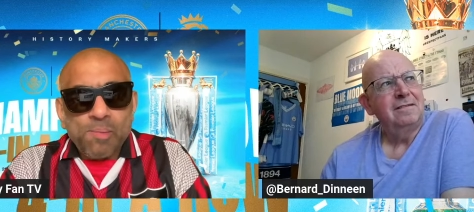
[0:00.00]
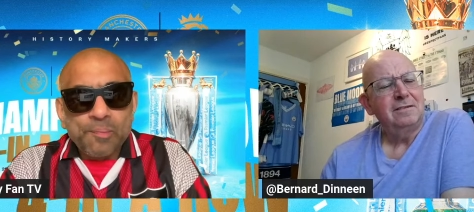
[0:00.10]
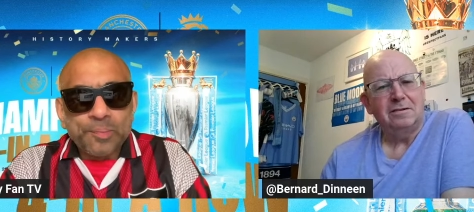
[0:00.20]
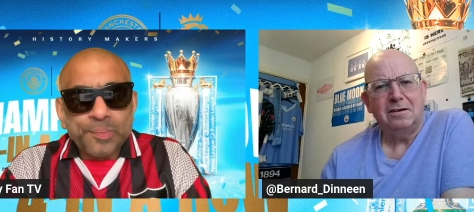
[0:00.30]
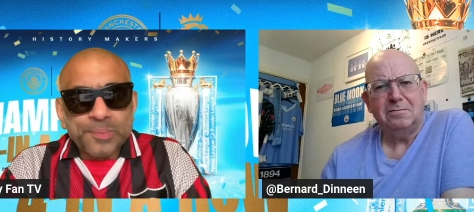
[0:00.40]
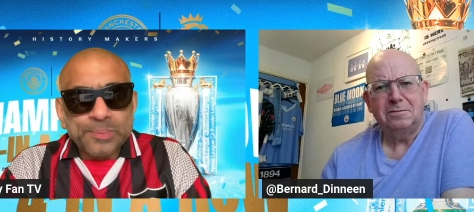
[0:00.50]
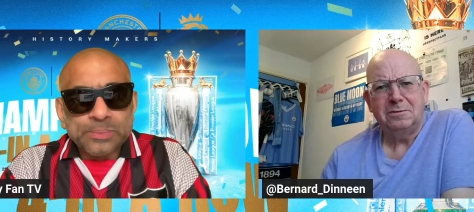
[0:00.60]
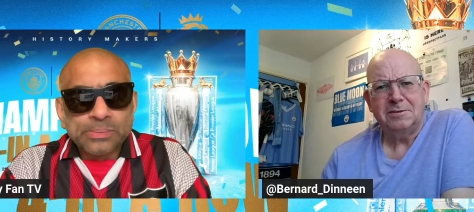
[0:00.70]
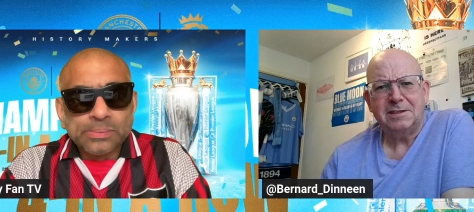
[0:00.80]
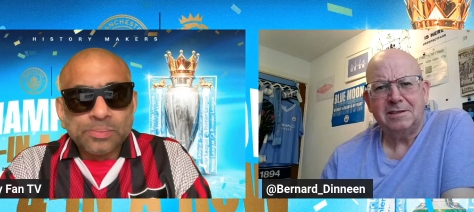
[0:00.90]
Speaker 1: I don't know.
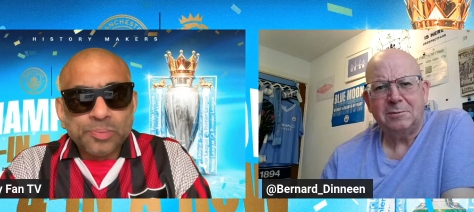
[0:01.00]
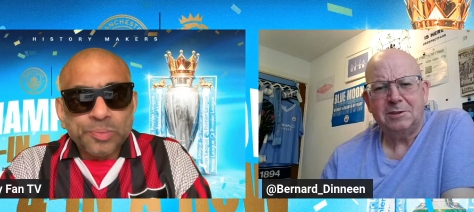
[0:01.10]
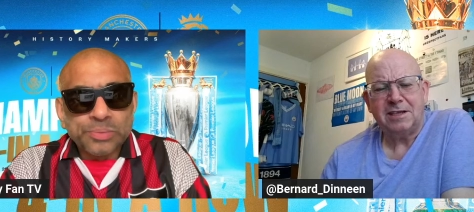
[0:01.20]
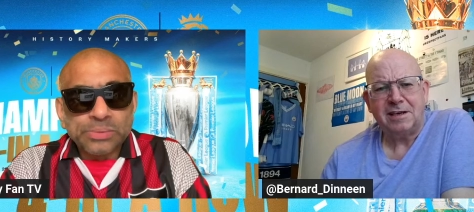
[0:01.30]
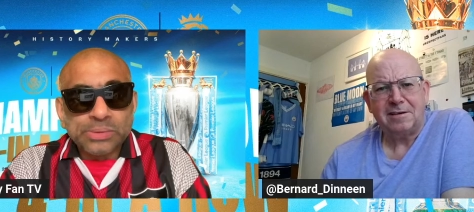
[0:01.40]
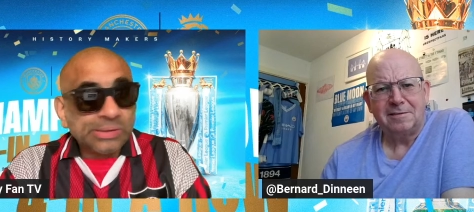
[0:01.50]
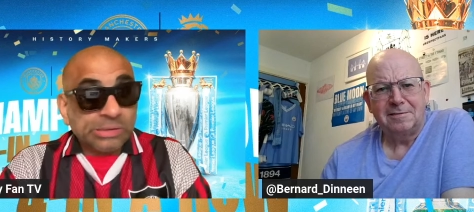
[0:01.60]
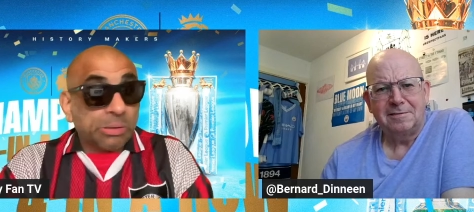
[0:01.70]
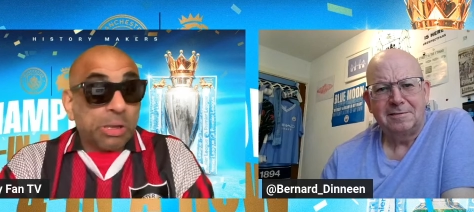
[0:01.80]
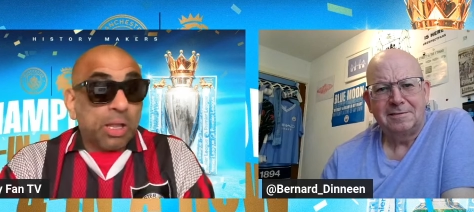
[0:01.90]
Who is it?
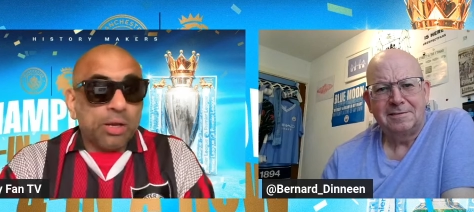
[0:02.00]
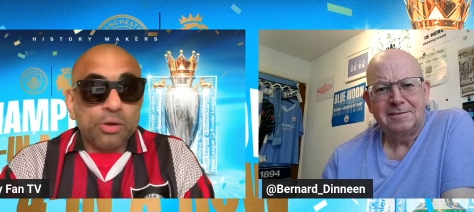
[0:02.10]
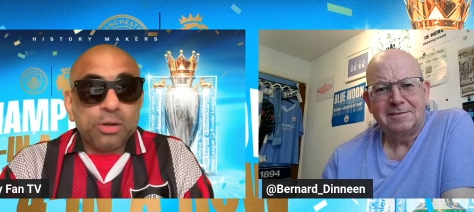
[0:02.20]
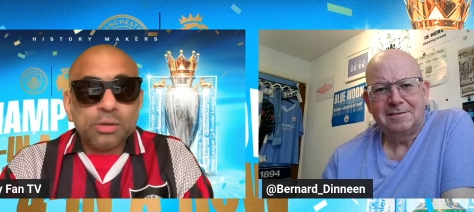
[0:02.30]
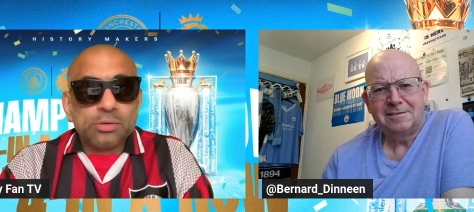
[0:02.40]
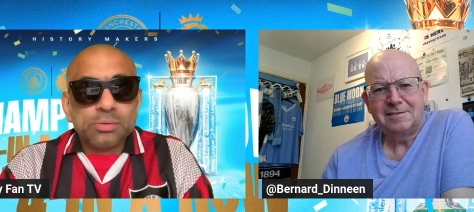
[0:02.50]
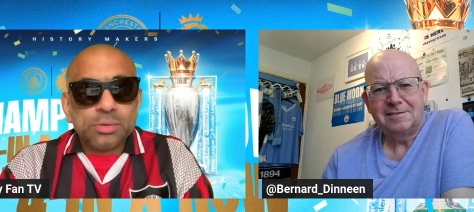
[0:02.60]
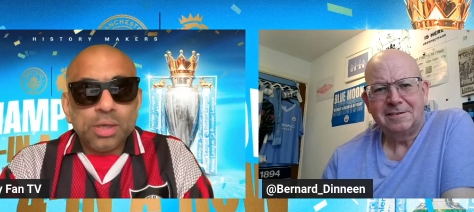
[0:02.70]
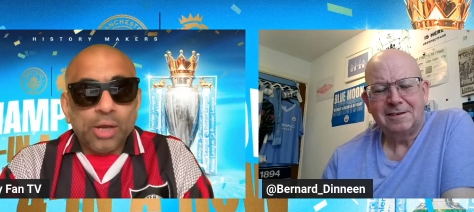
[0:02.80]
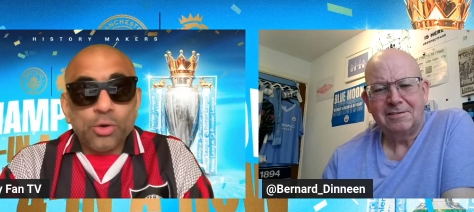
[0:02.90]
I
Speaker 2: don't know.
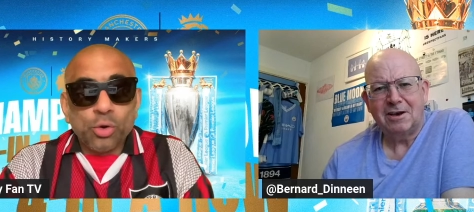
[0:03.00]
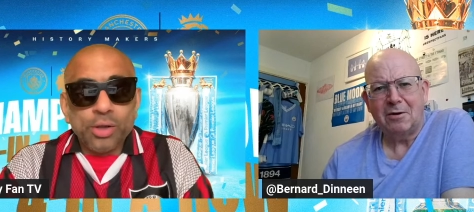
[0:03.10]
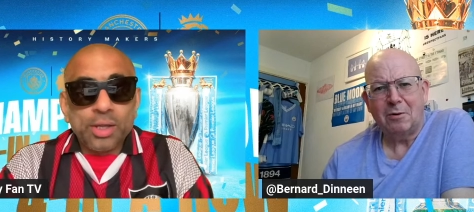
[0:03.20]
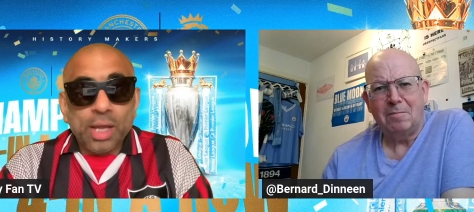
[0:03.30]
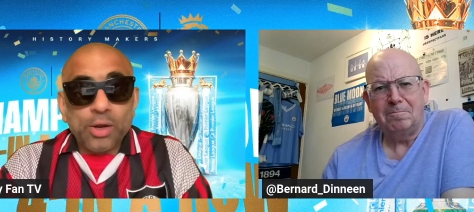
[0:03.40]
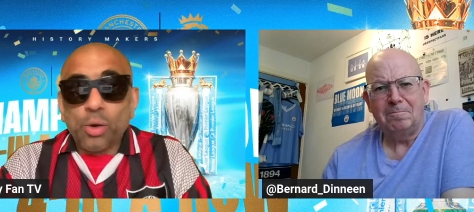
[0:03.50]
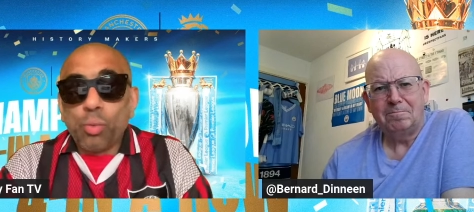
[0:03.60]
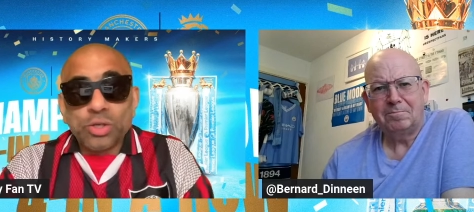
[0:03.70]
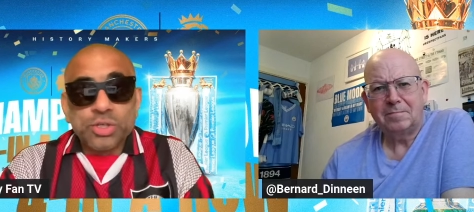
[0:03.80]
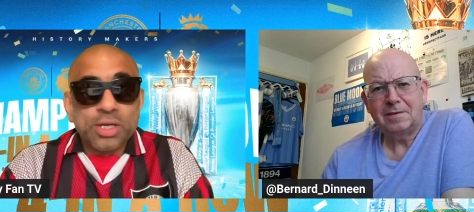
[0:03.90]
I
Speaker 1: don't watch
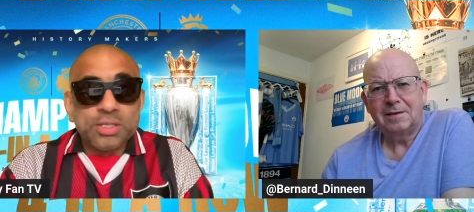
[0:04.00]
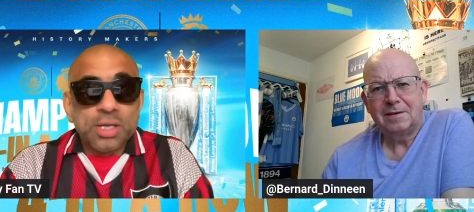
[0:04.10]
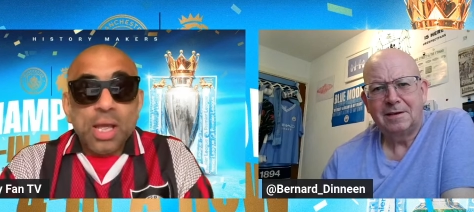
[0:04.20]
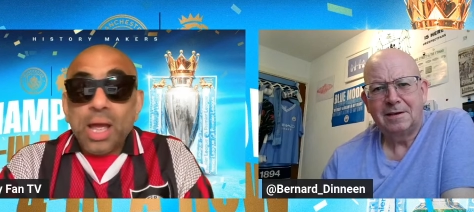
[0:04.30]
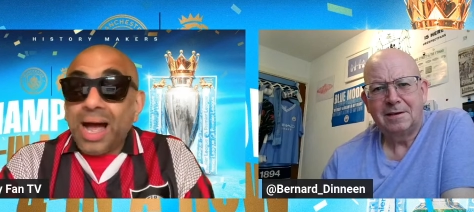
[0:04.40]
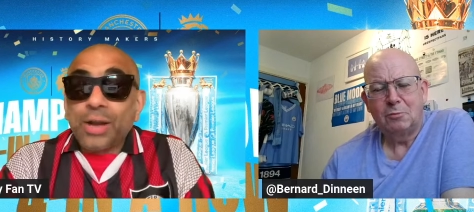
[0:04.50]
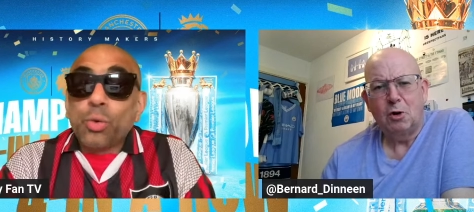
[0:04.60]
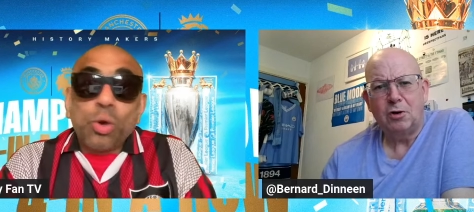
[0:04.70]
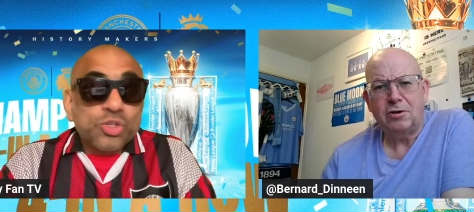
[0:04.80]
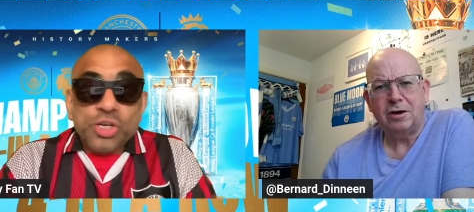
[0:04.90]
kids. I don't
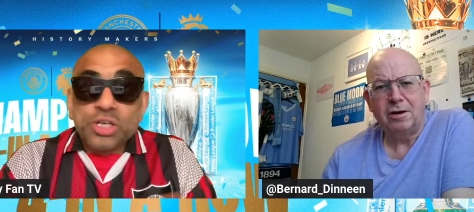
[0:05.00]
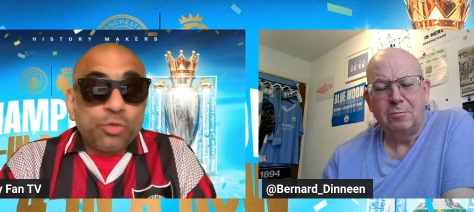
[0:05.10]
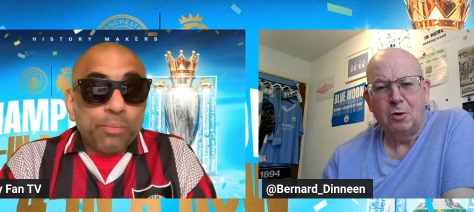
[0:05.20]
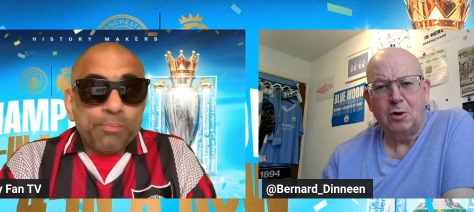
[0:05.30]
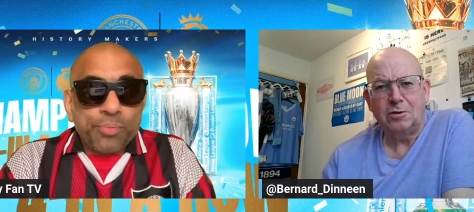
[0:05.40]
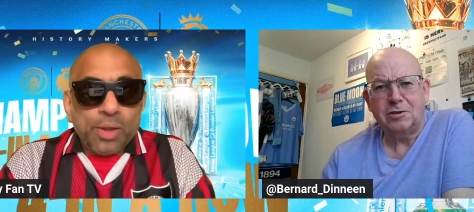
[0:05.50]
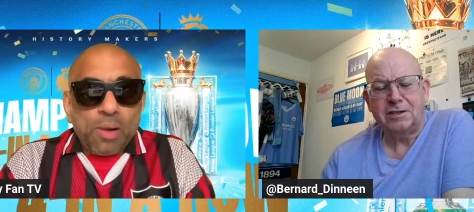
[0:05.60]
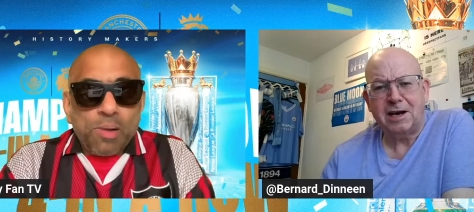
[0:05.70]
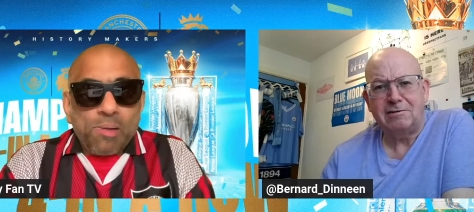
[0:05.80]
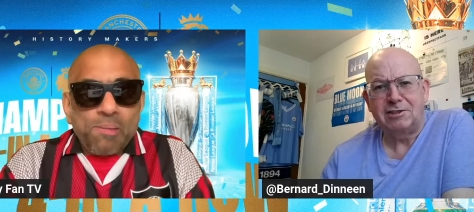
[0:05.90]
watch kids. Walker's
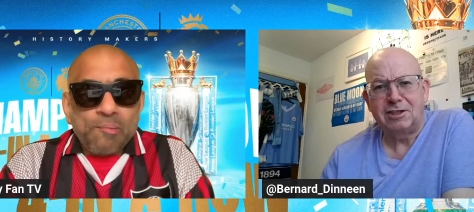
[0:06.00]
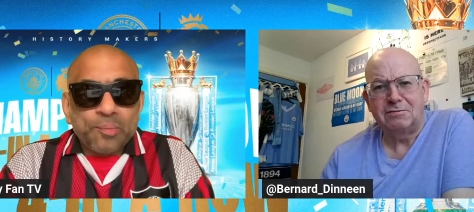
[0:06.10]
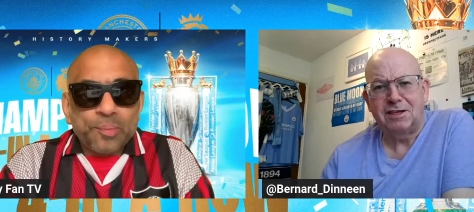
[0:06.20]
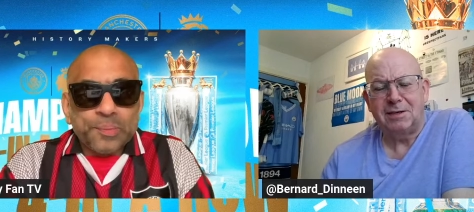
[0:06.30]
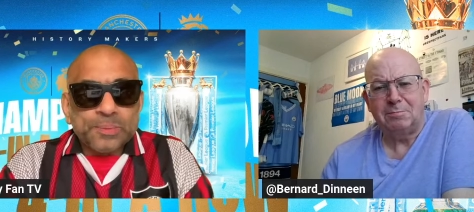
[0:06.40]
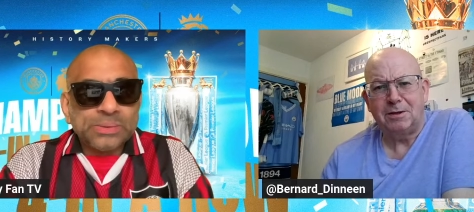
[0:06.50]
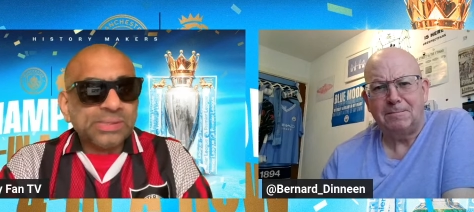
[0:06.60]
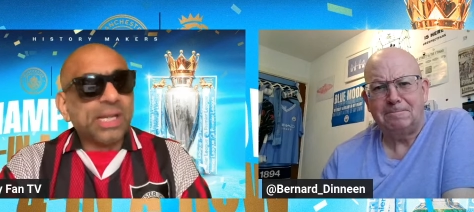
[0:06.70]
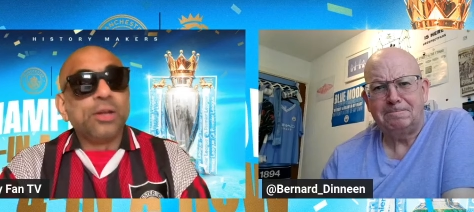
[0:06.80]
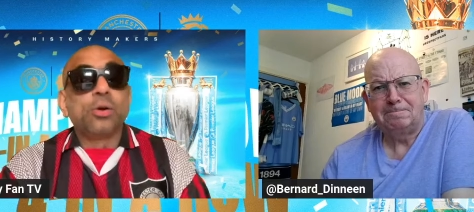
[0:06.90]
our reserve keeper.
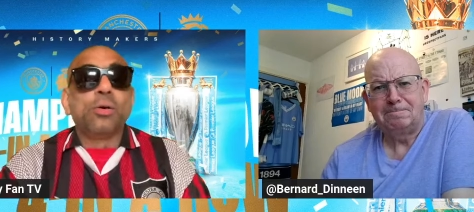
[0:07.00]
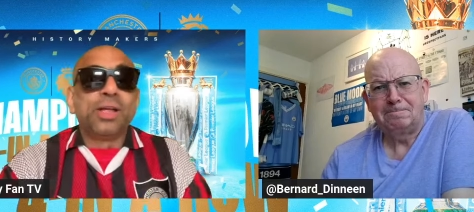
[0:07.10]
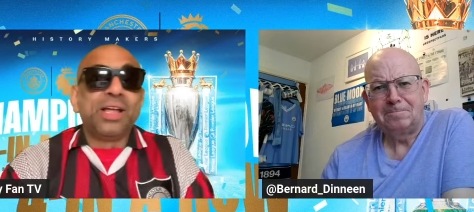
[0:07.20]
There you go.